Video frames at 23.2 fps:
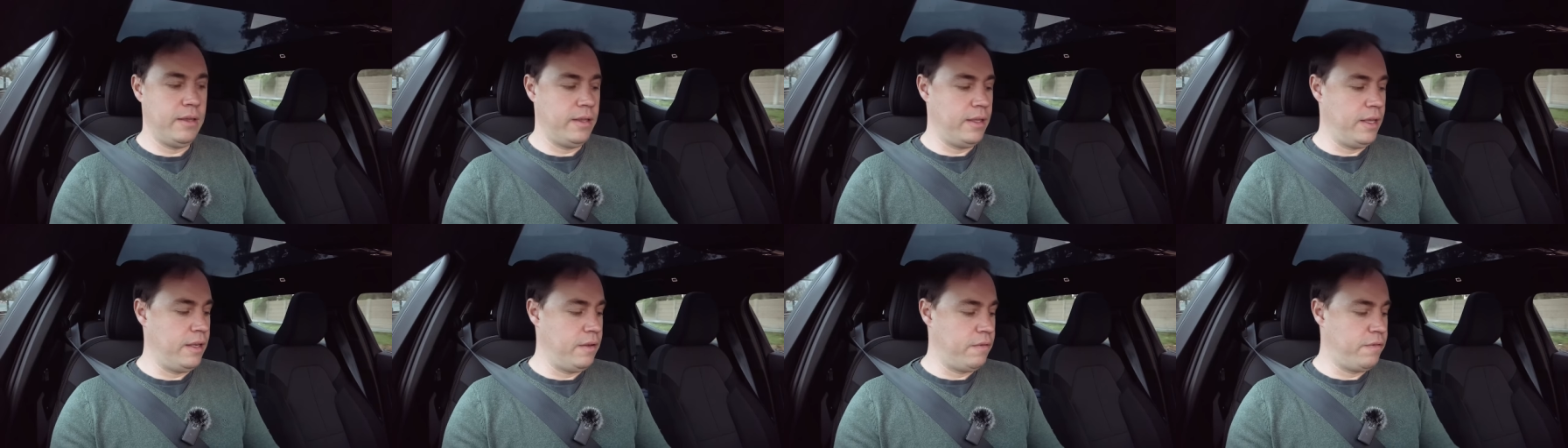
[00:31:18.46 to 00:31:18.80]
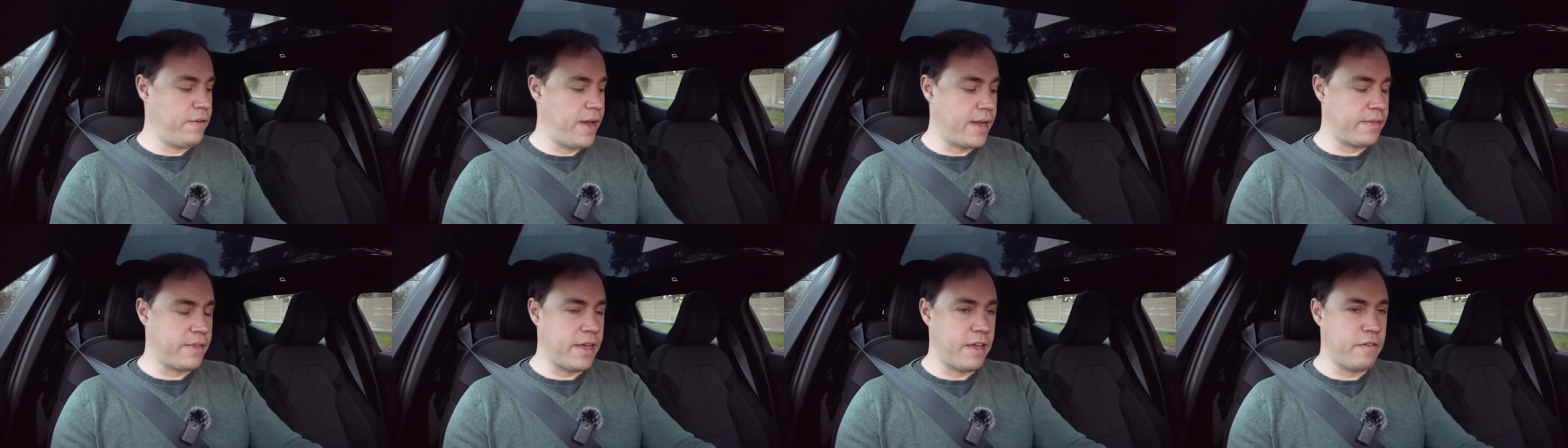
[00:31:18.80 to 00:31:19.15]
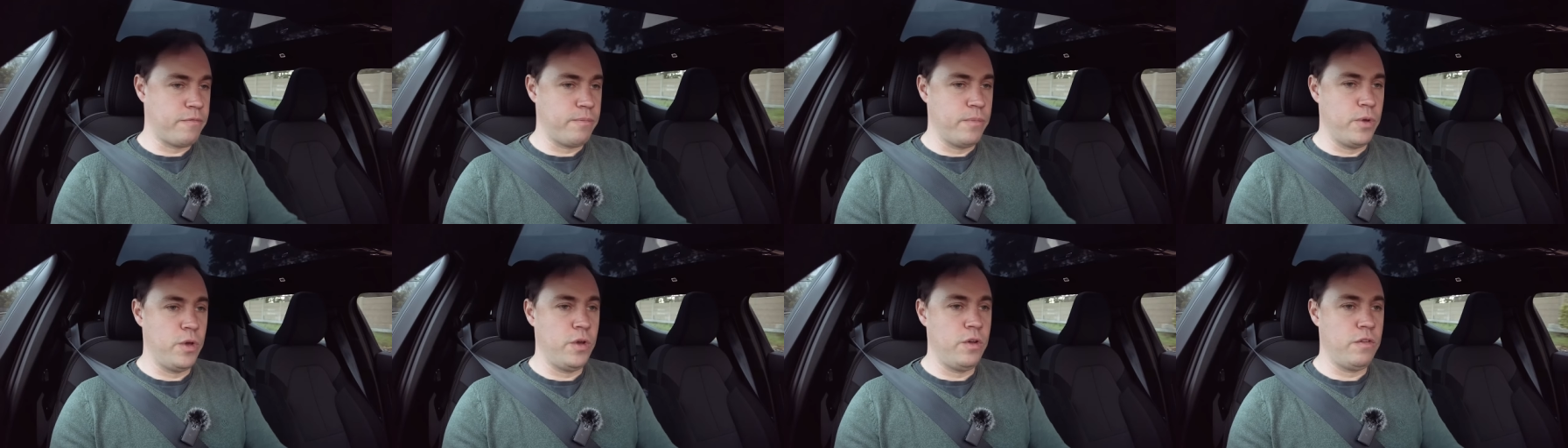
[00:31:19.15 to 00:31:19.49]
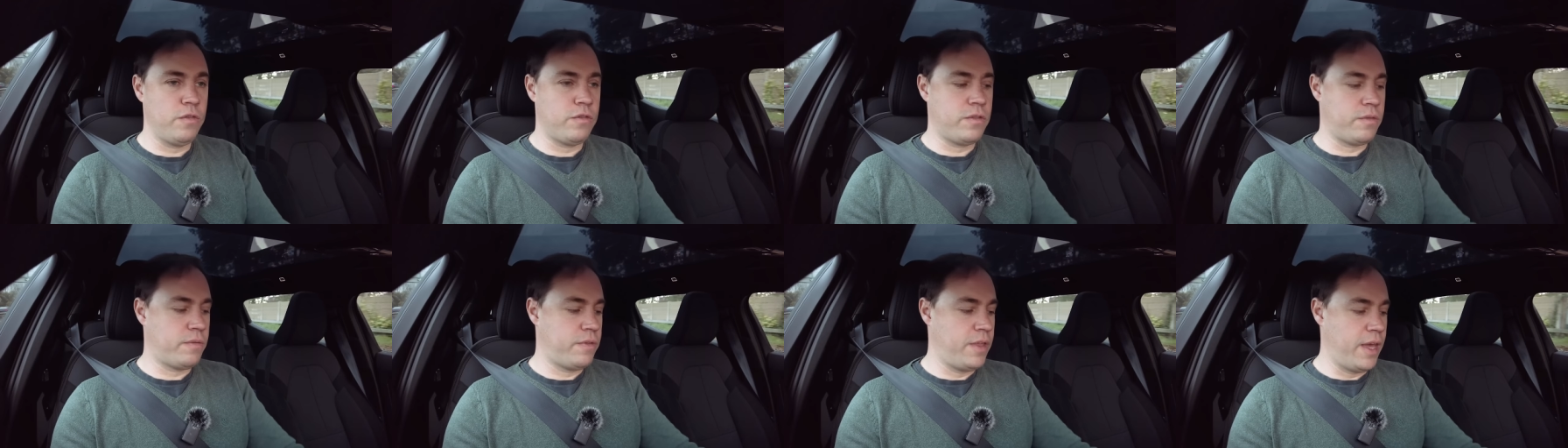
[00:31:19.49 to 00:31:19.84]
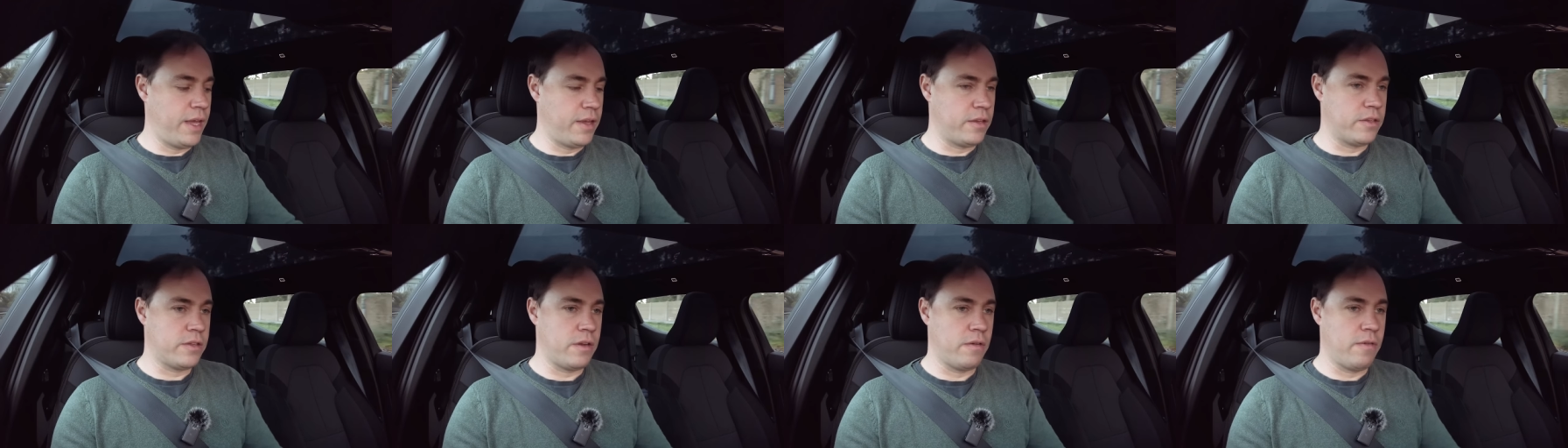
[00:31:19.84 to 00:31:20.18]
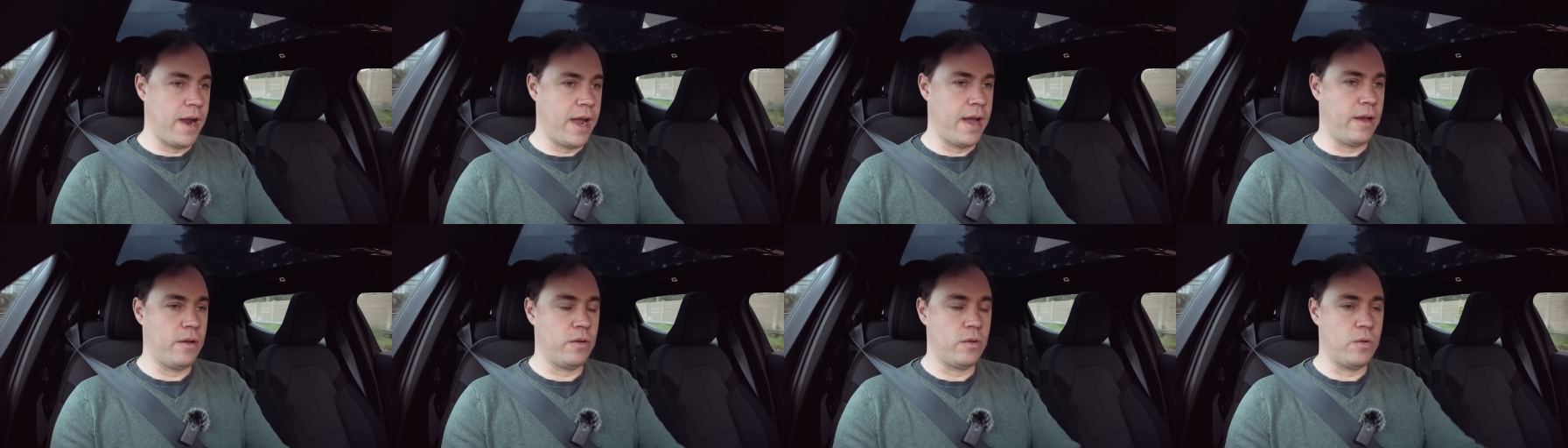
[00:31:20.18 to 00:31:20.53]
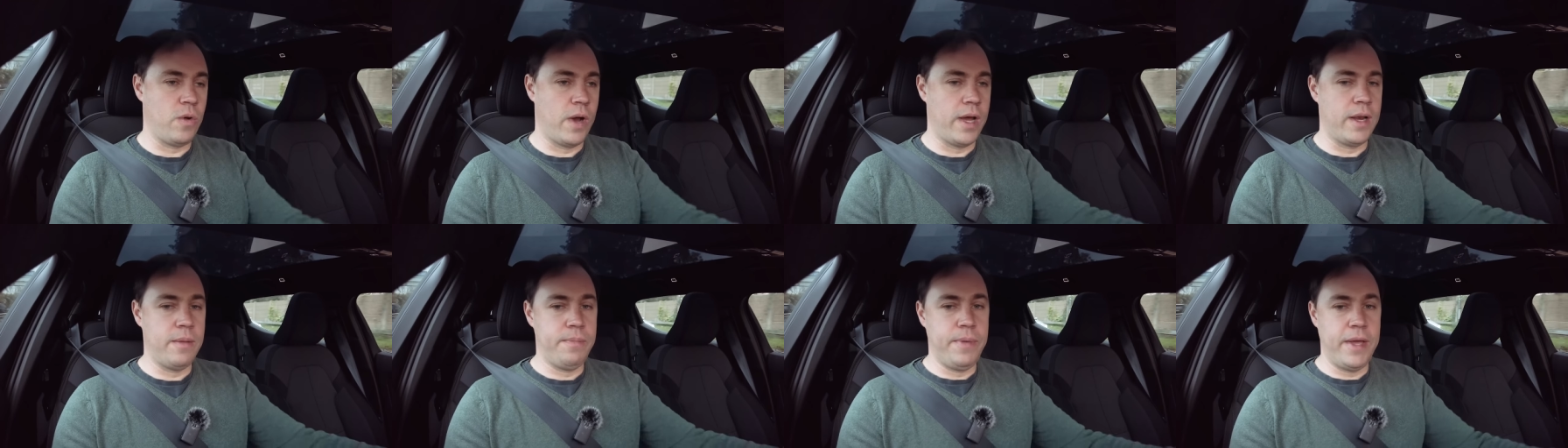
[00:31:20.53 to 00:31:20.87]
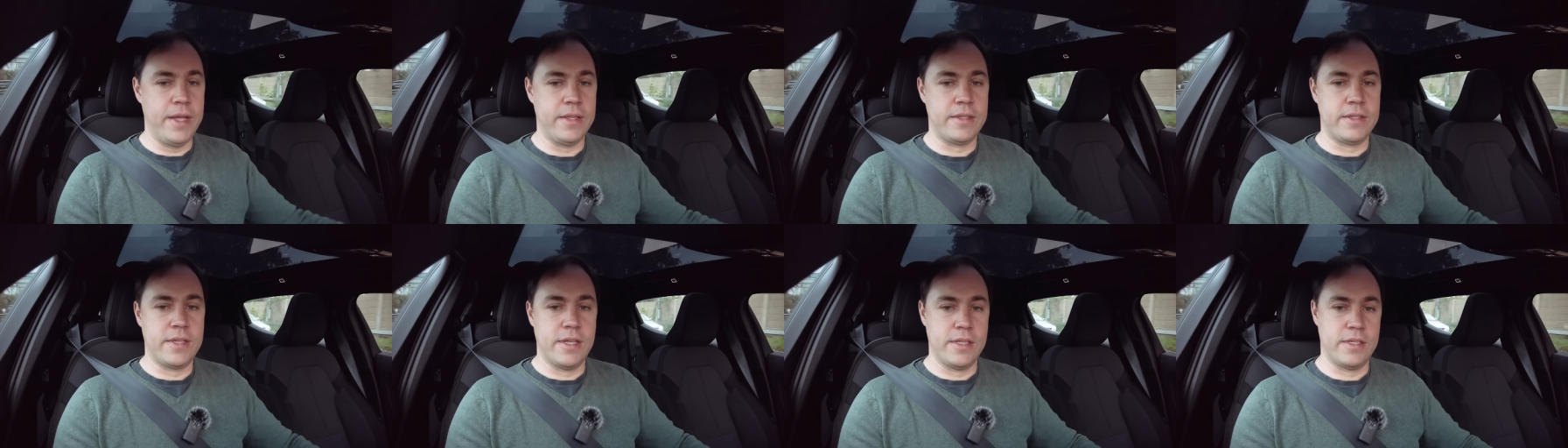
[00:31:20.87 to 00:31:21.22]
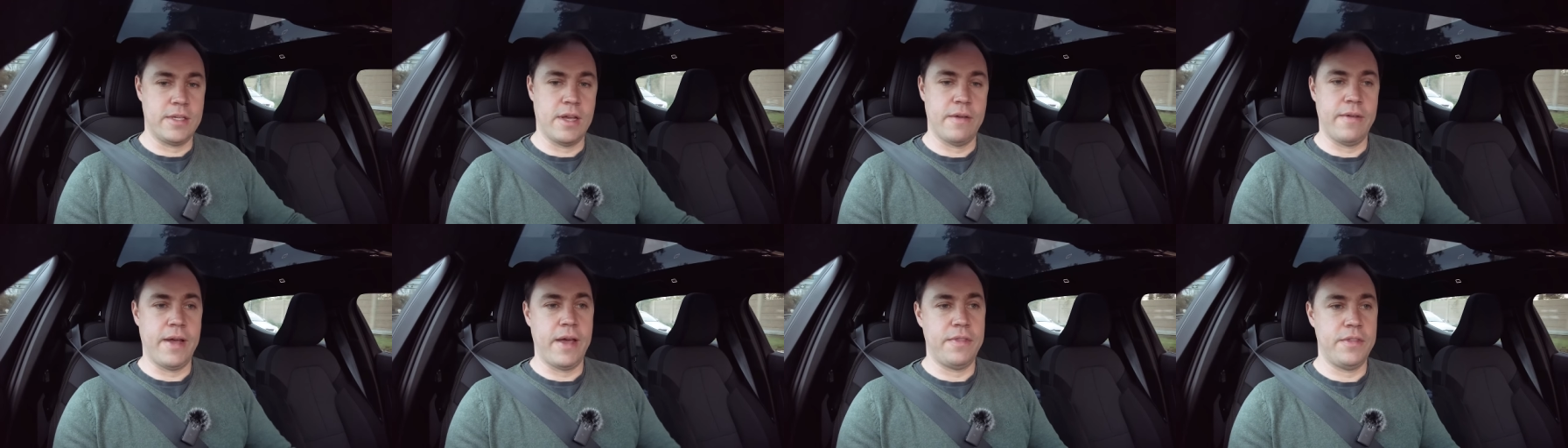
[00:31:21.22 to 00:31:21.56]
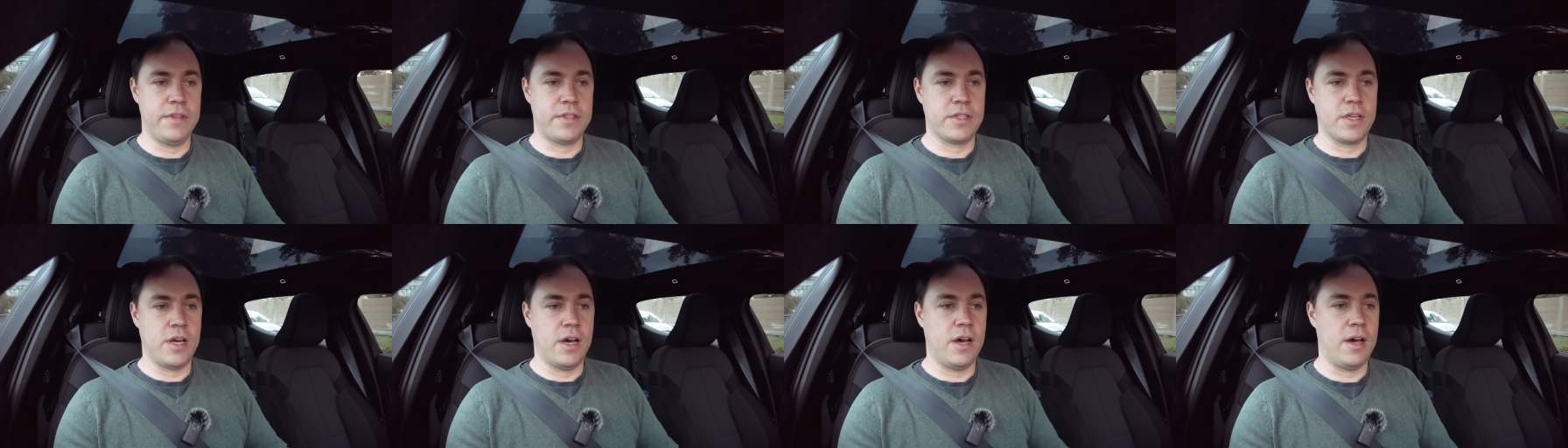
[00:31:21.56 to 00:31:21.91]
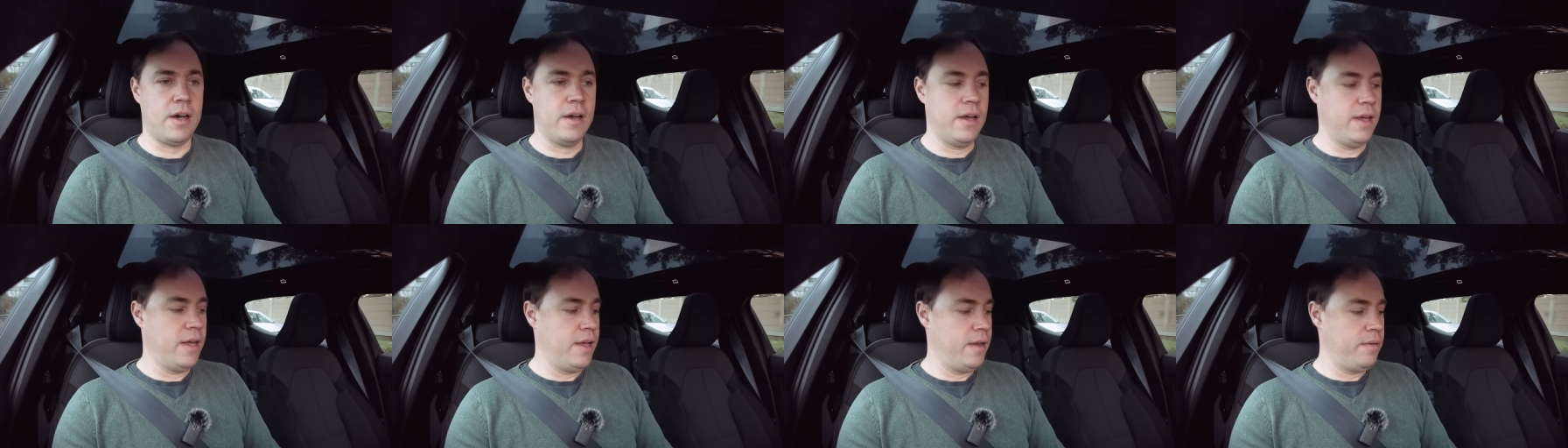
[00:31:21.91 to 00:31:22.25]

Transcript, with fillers: in fact, they've moved things around quite a bit since I've had this car.